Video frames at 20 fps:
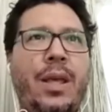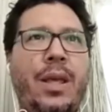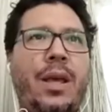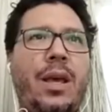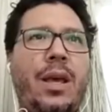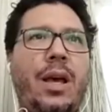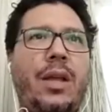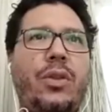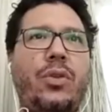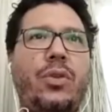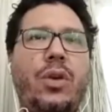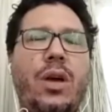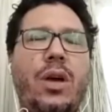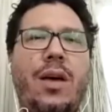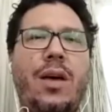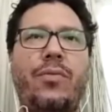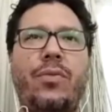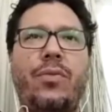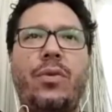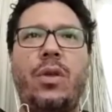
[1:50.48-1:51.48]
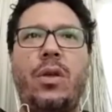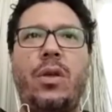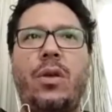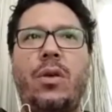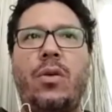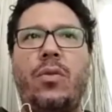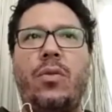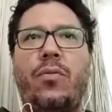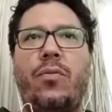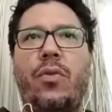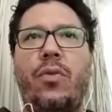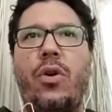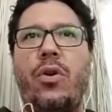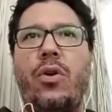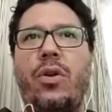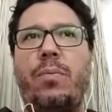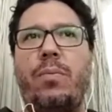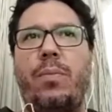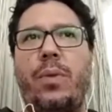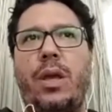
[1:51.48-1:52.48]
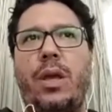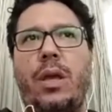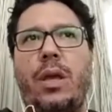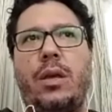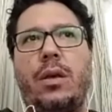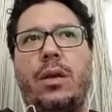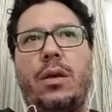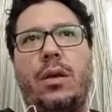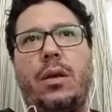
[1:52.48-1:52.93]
and you have very big